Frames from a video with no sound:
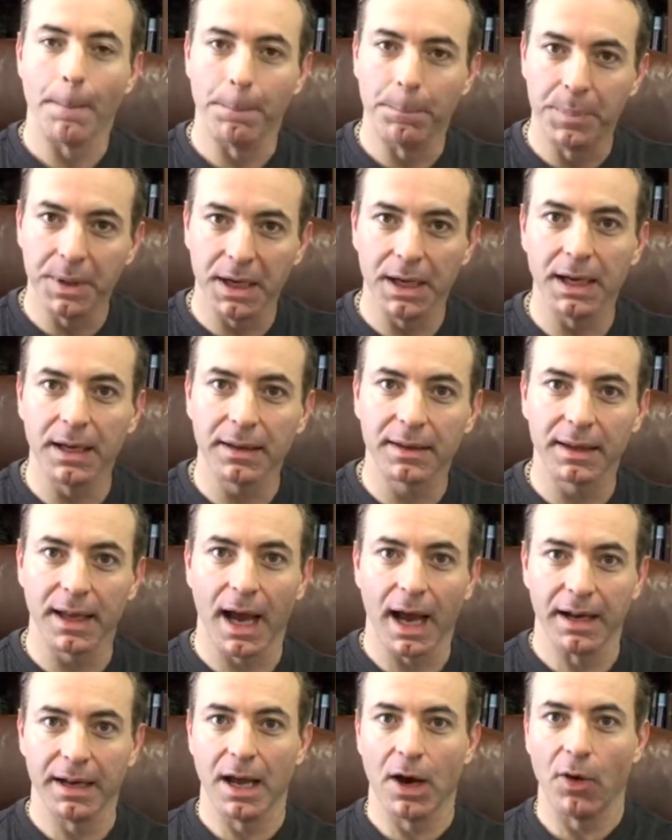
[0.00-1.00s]
Be
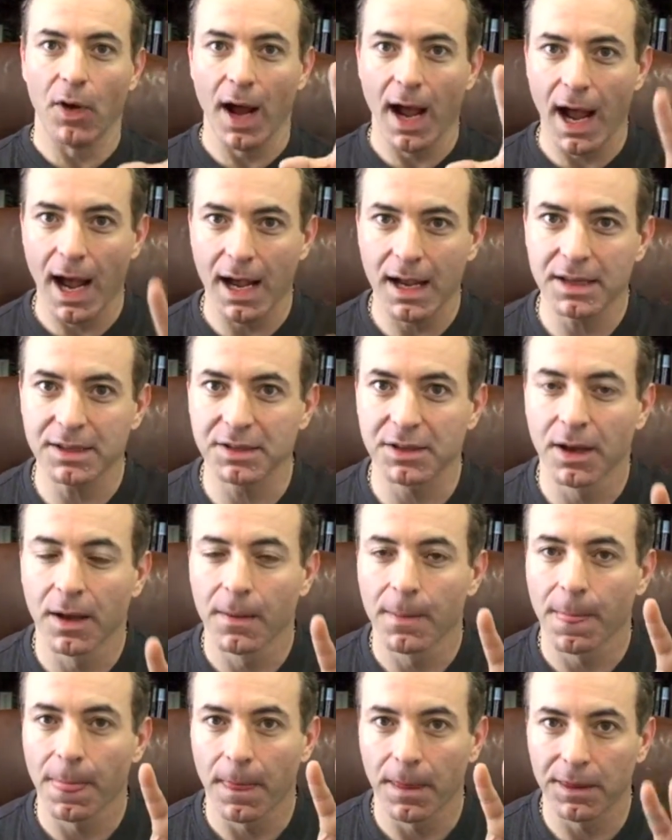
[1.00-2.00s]
that. Now, as
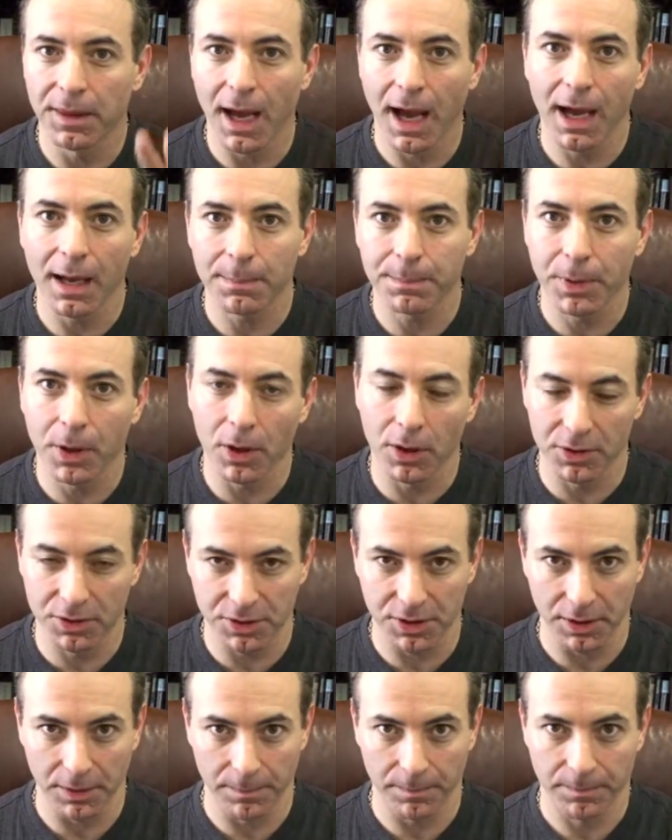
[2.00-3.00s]
that
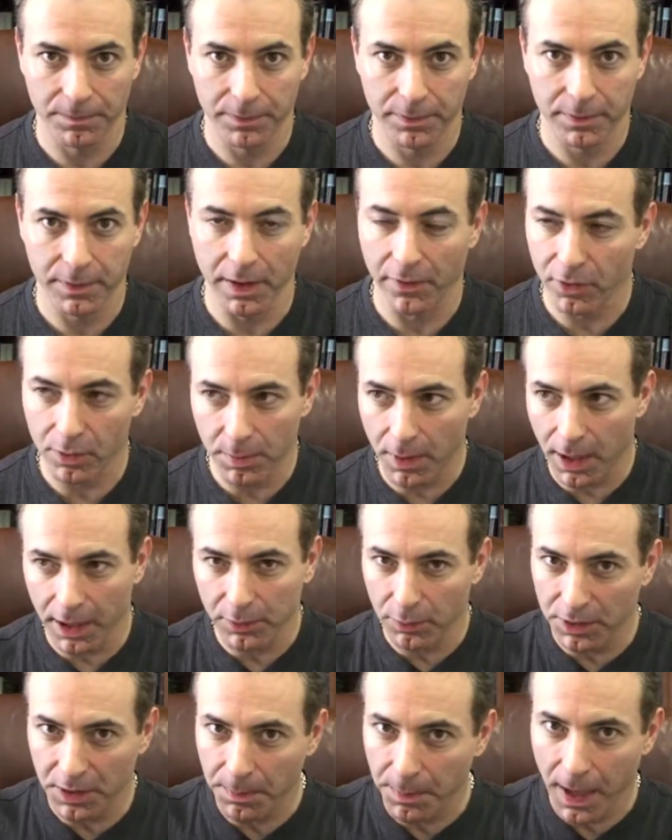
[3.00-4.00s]
person, never mind
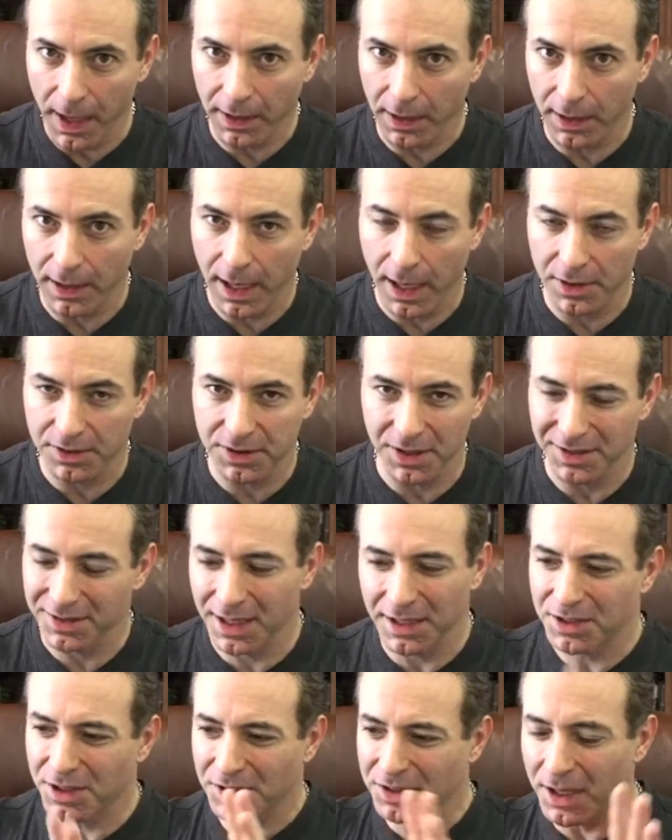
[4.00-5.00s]
what the bank account says.
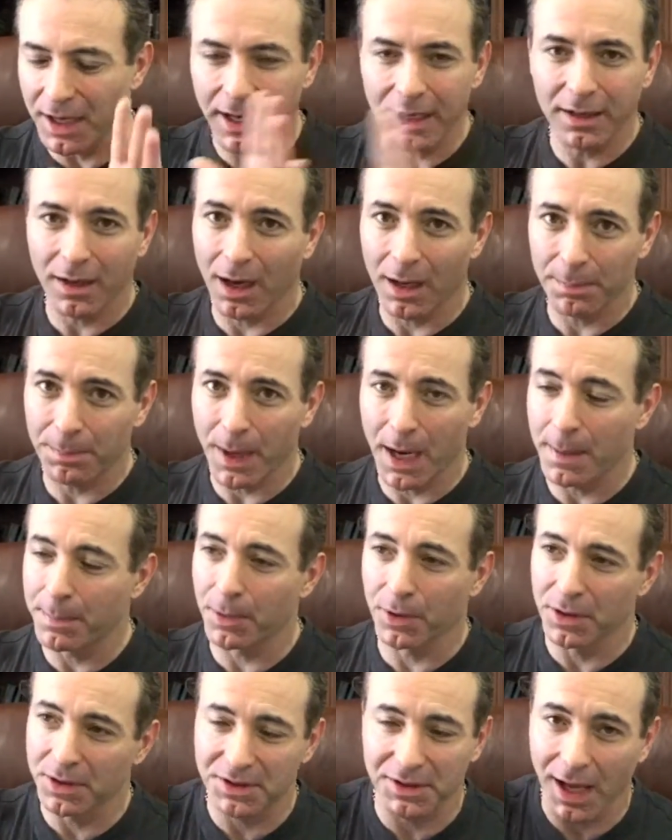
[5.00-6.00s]
That's just ink on
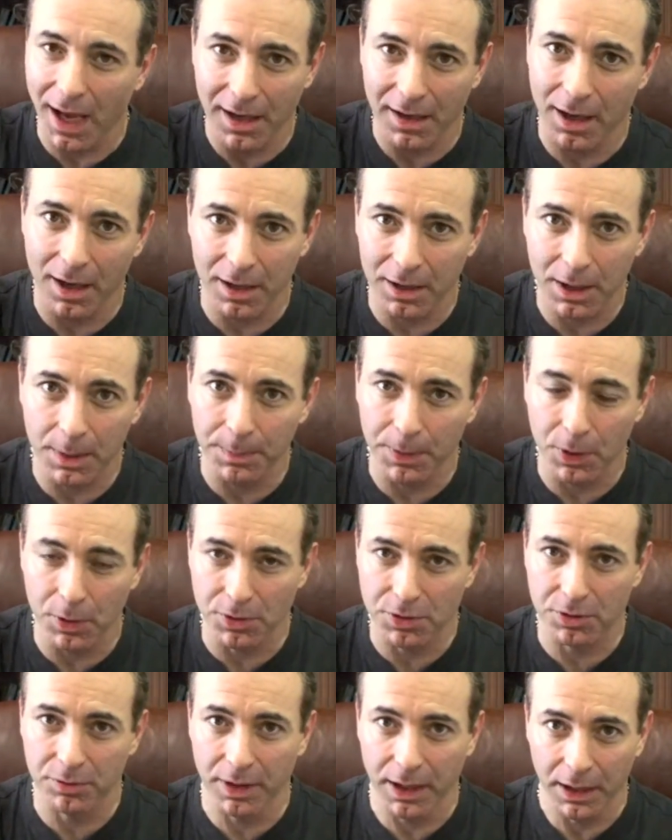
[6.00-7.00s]
paper. It's data on a
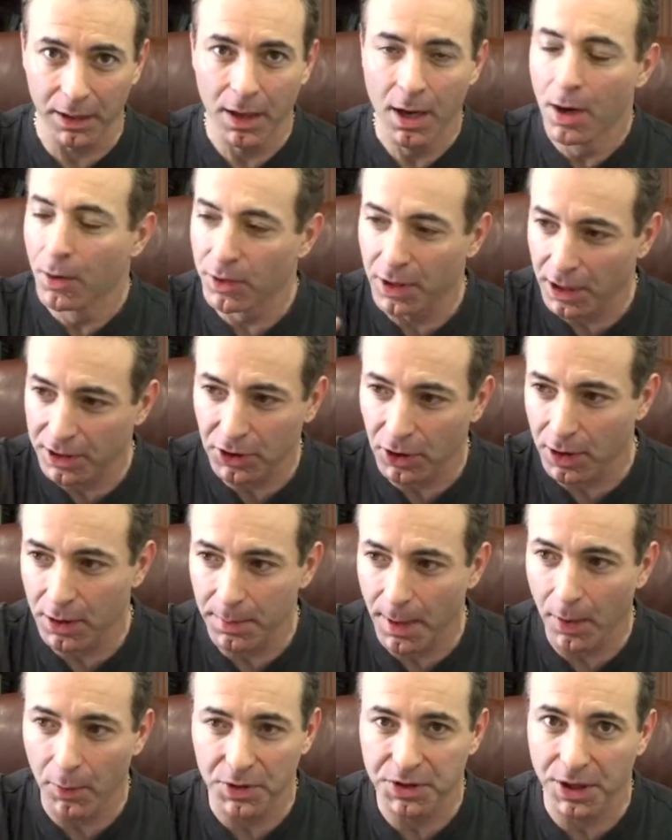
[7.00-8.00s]
computer screen. We're not talking
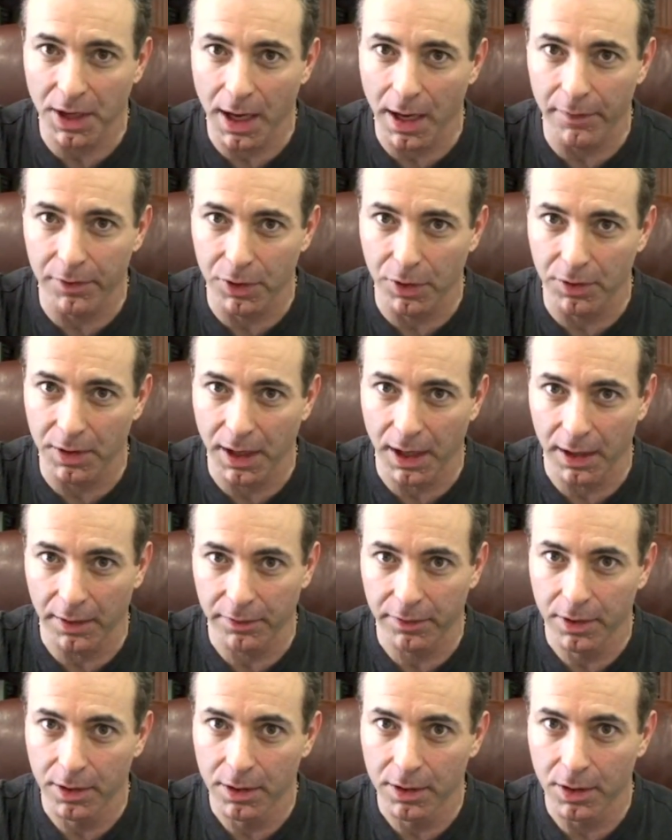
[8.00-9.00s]
about what you have or don't
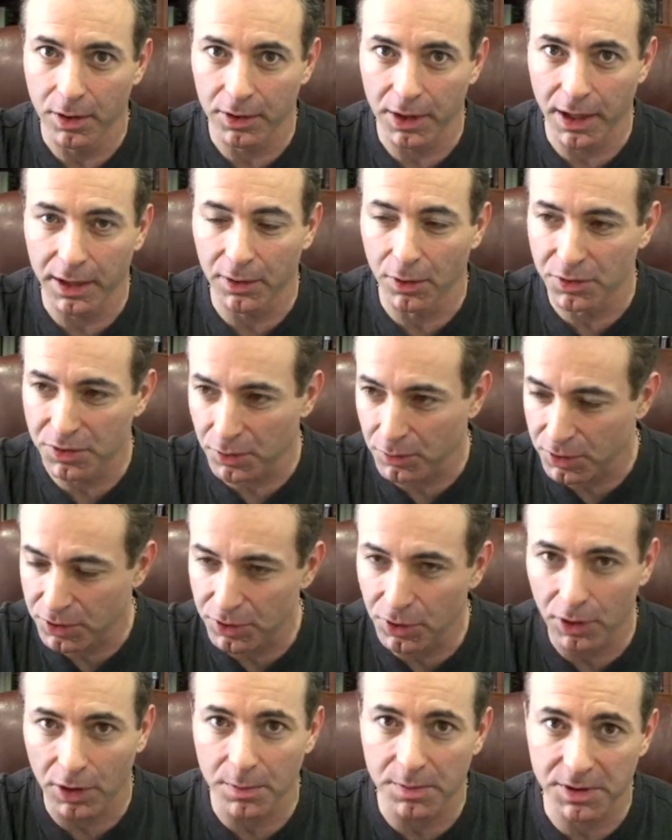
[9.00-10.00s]
have. Okay? Those are
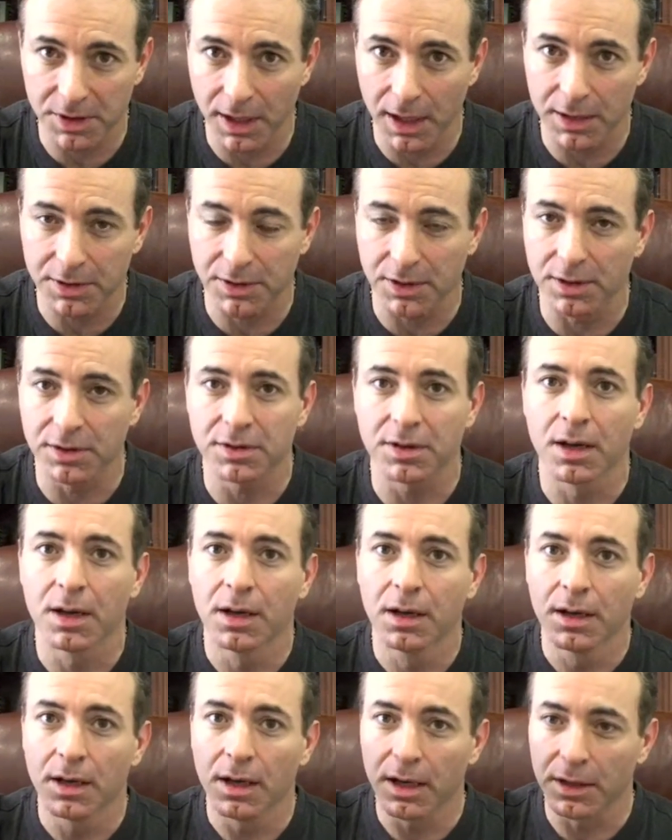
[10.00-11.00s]
circumstances
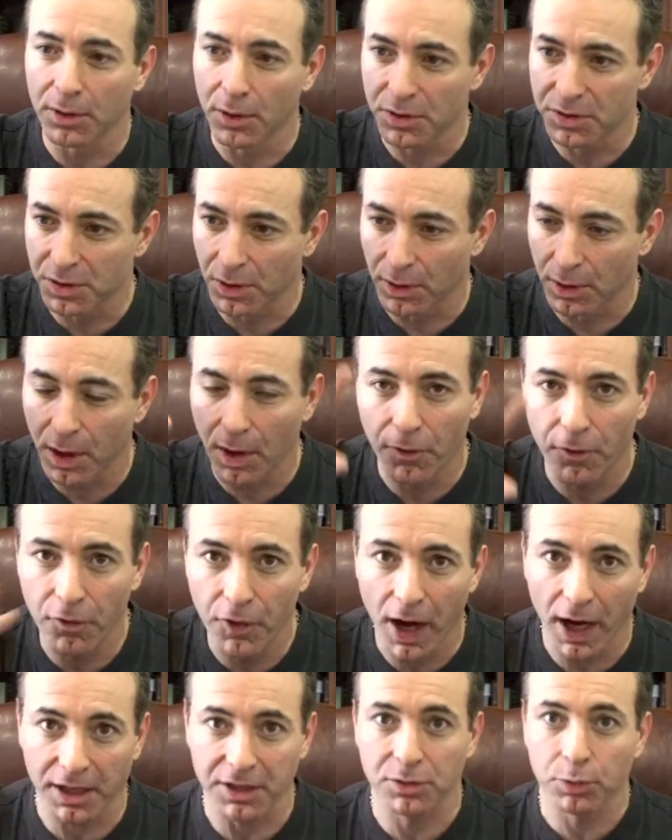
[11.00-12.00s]
and those are
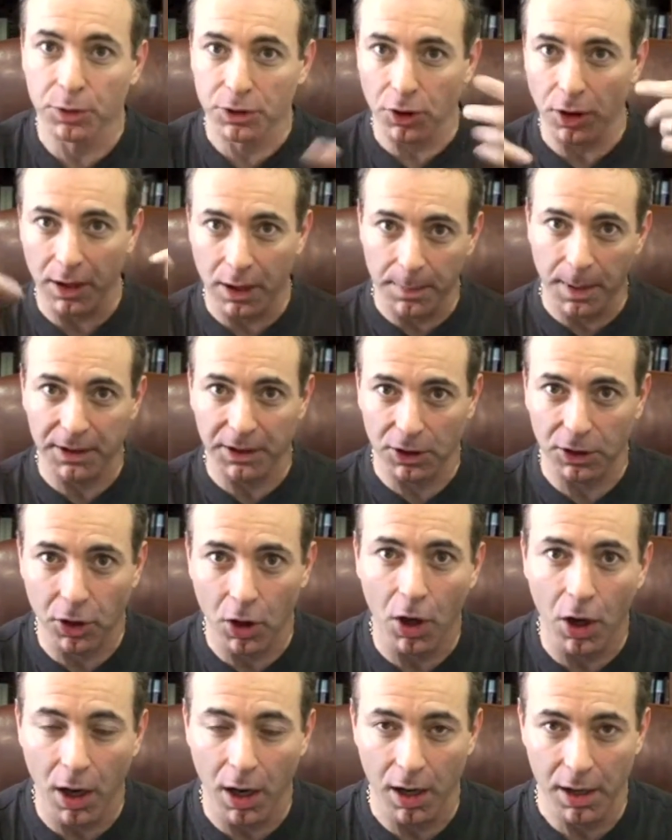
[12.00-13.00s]
effects. We're talking about the
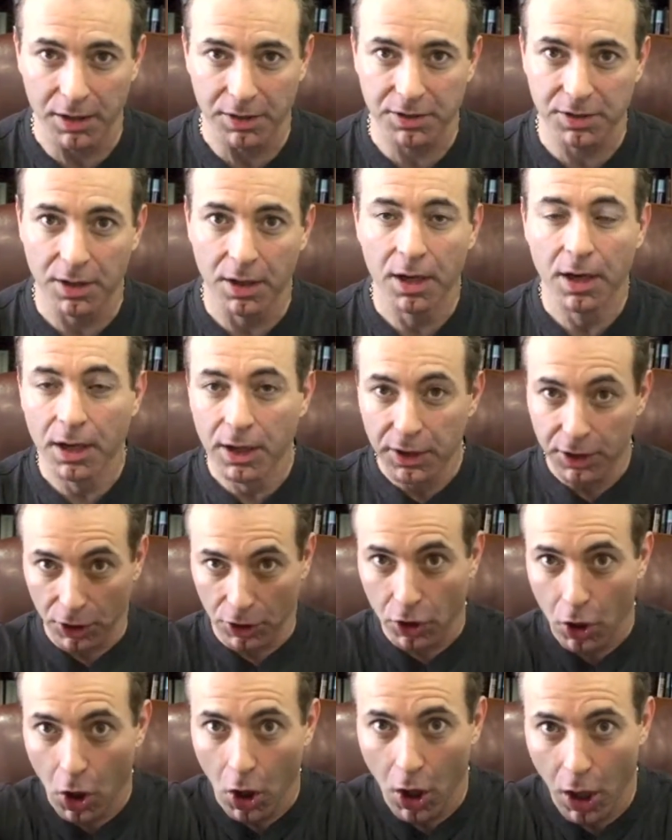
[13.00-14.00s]
cause. The
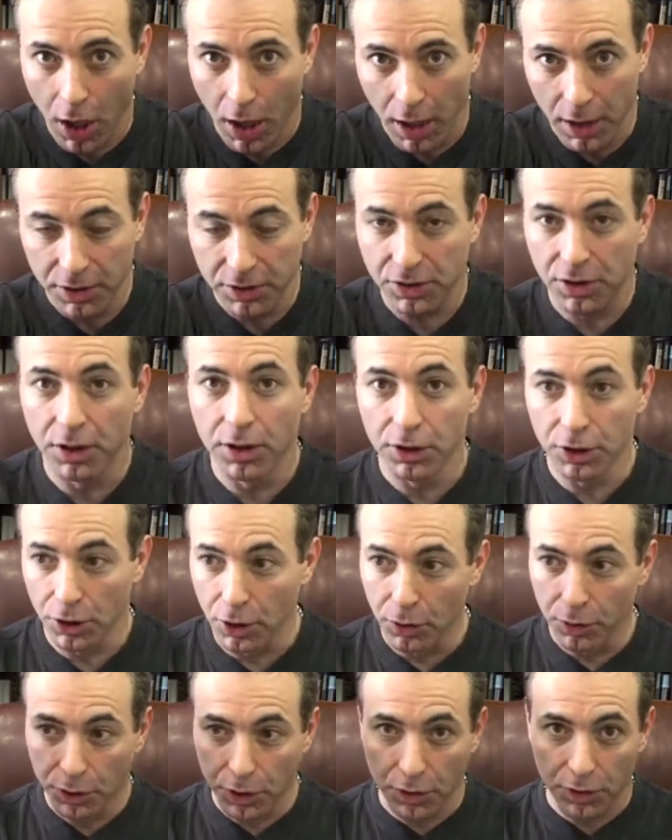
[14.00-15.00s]
cause.
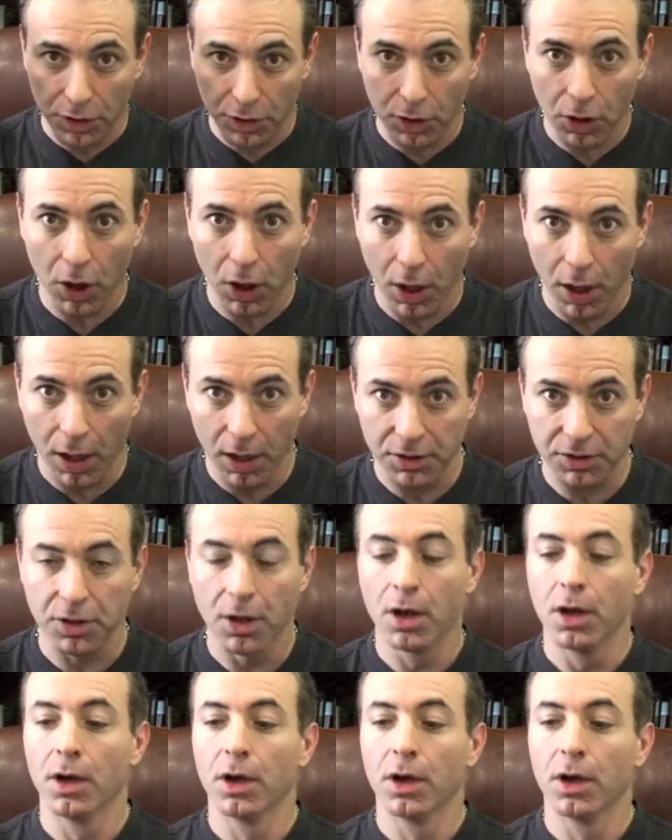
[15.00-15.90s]
You're the cause.